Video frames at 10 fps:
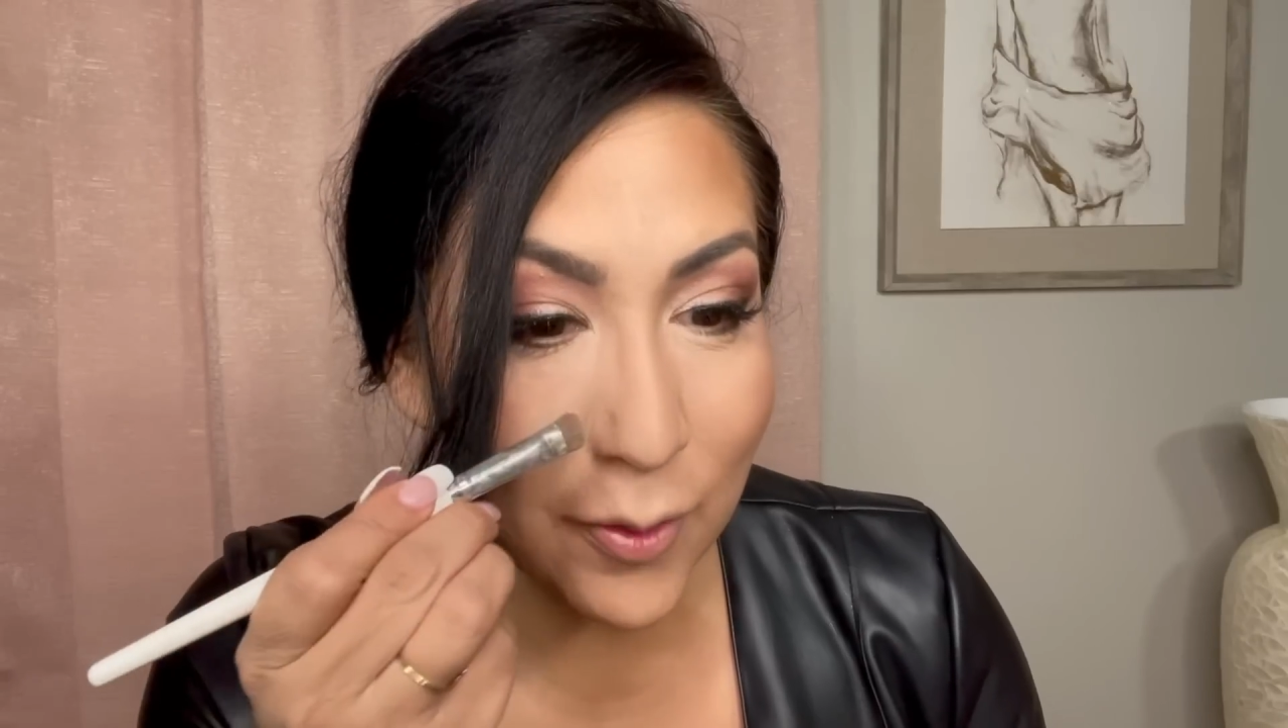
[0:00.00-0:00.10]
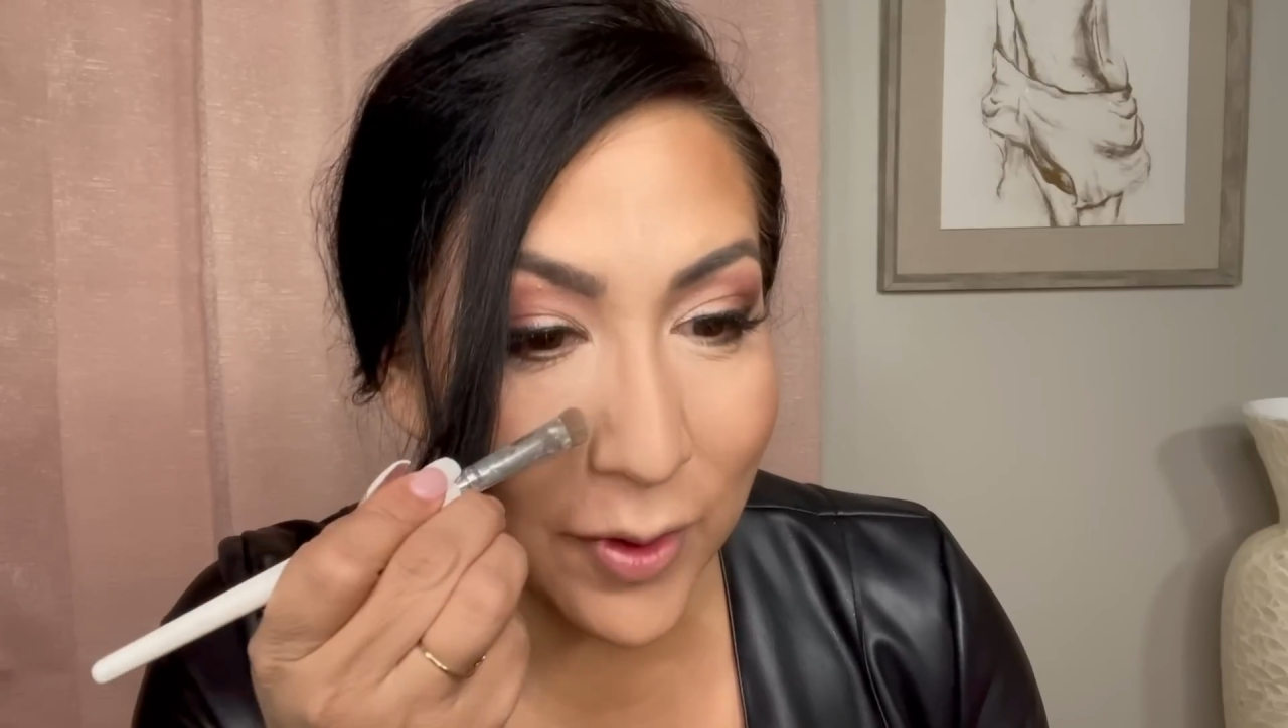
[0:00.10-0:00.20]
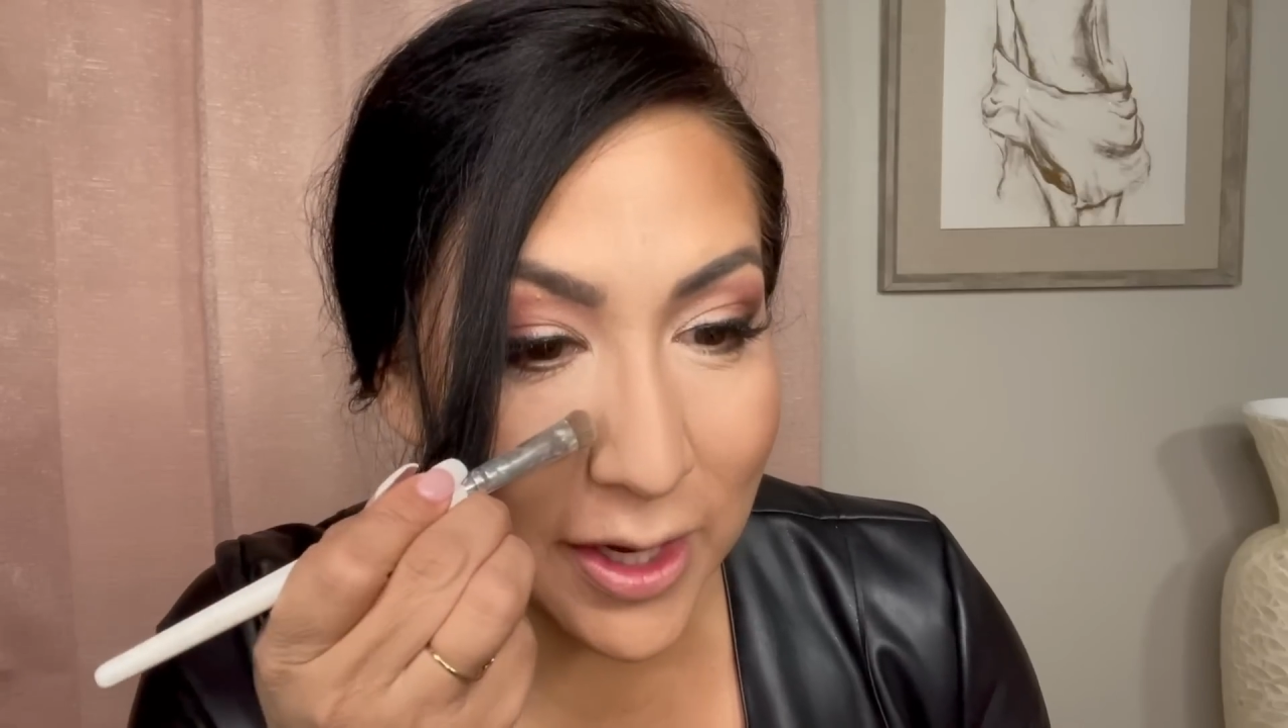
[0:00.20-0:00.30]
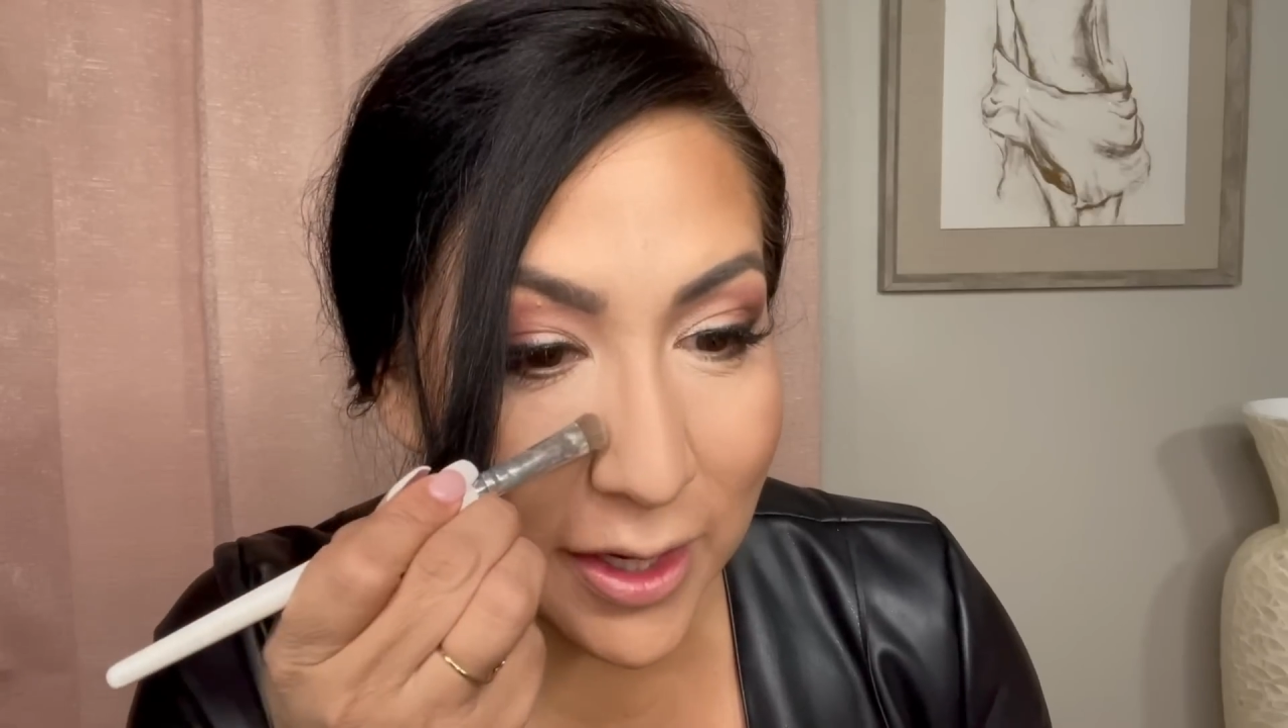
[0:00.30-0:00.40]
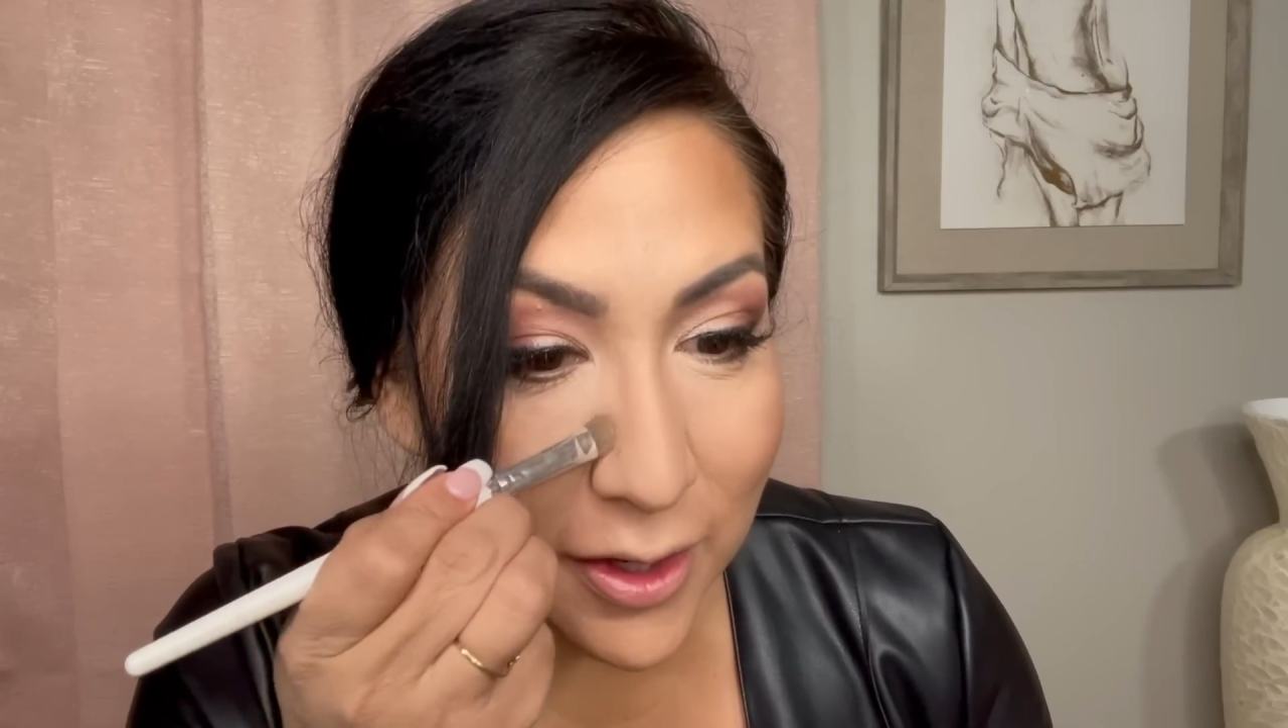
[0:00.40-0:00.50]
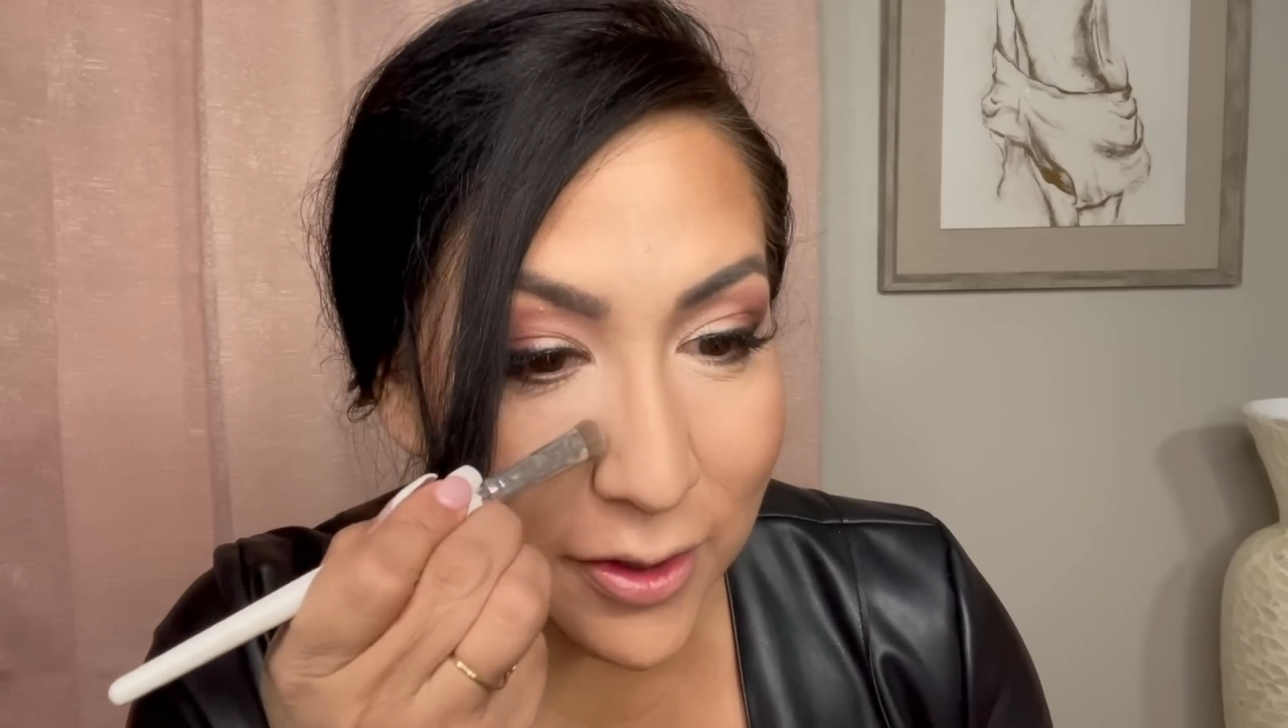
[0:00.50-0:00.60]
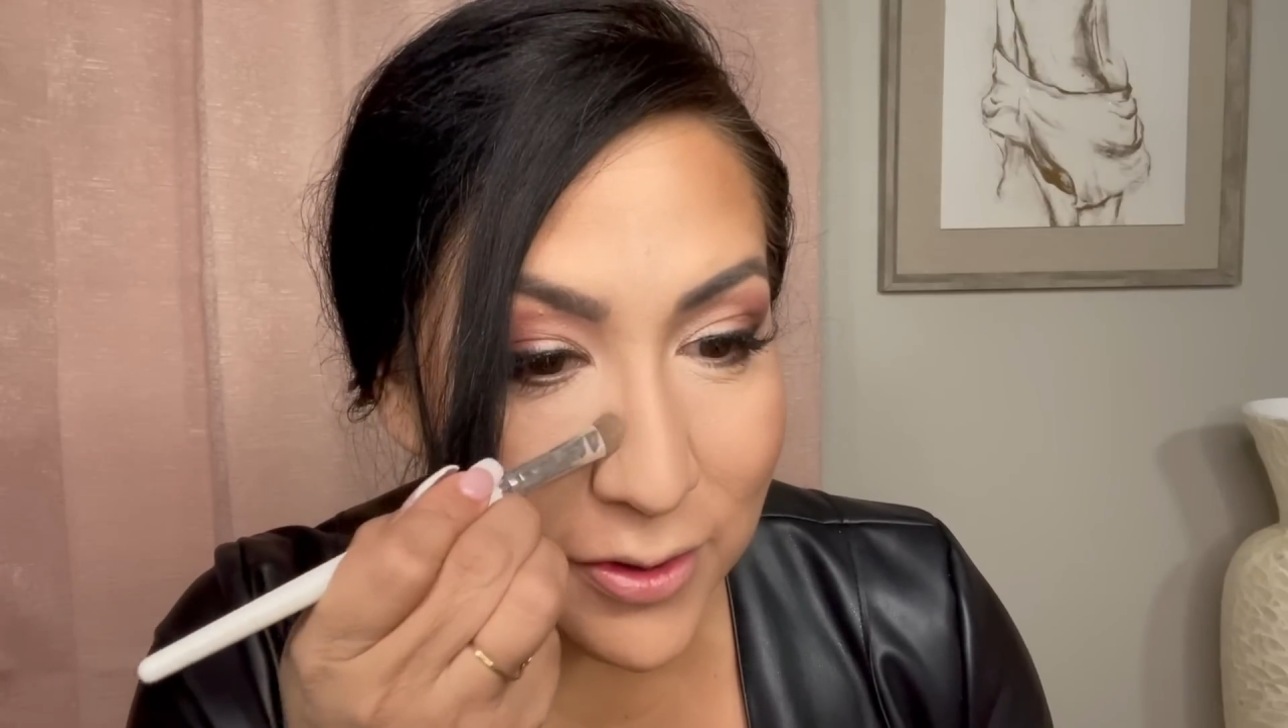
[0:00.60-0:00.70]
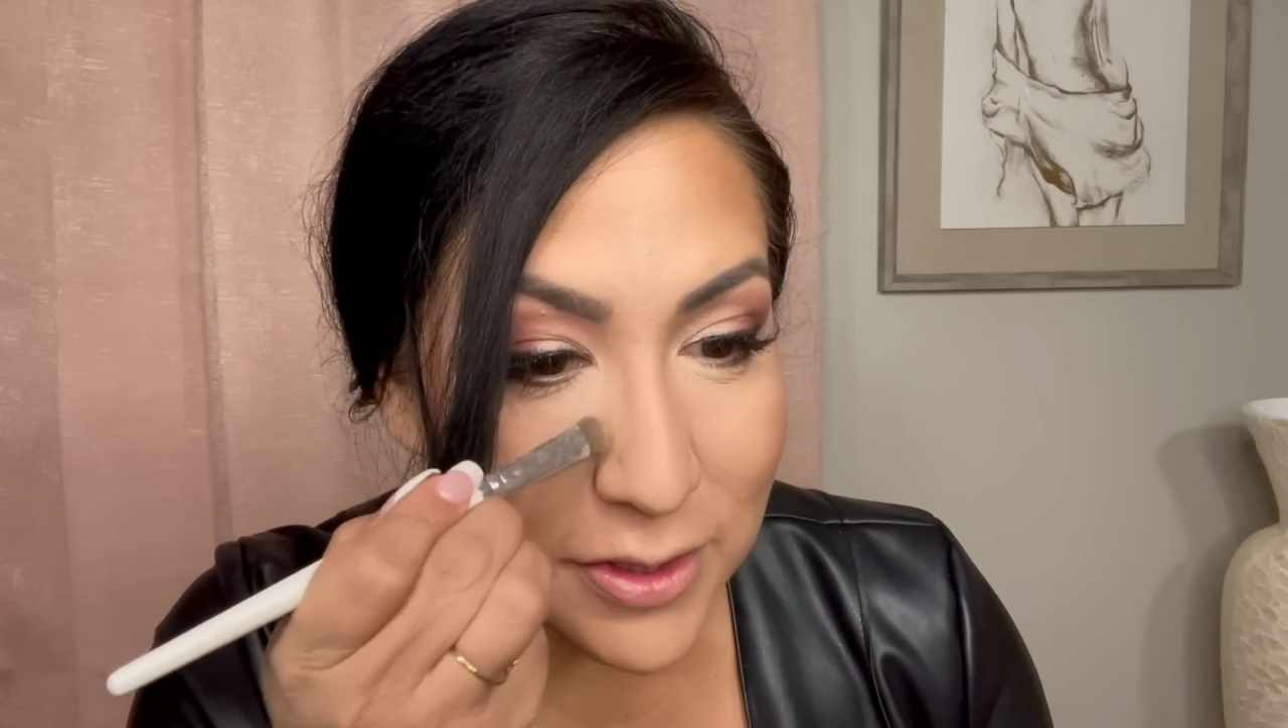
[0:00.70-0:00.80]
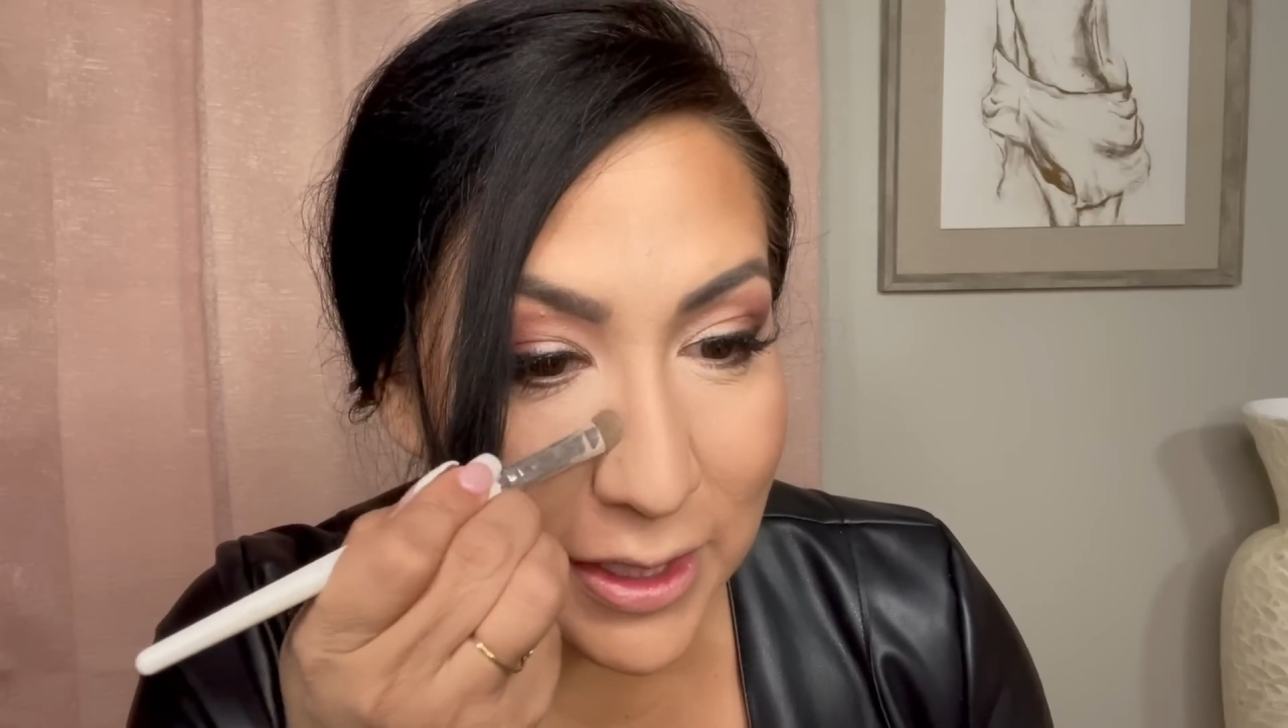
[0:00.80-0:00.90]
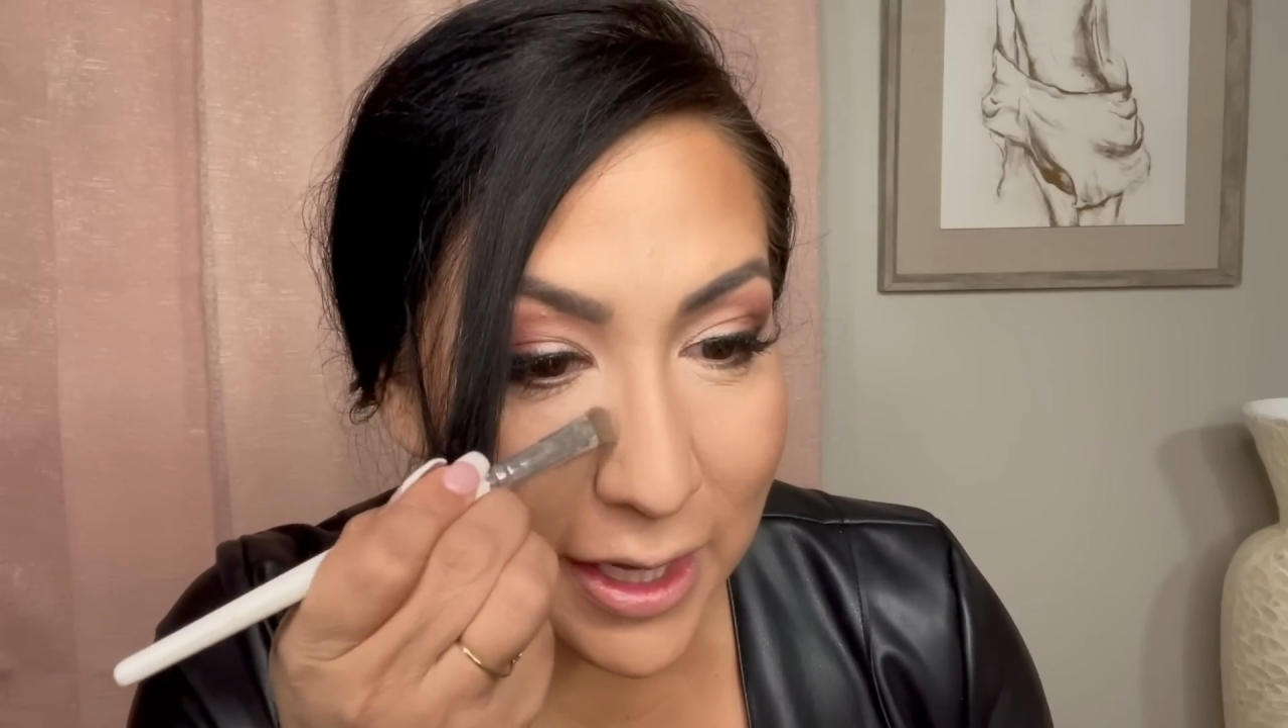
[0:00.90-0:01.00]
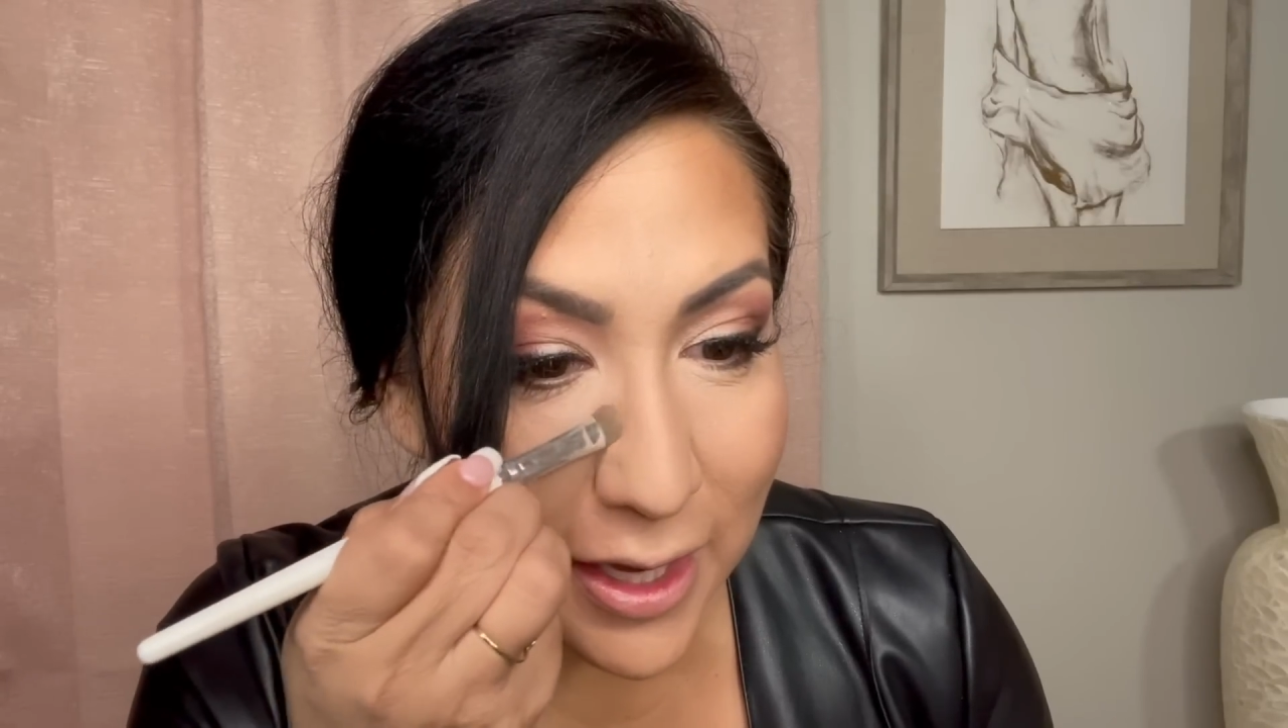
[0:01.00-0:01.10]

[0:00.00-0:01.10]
right here to the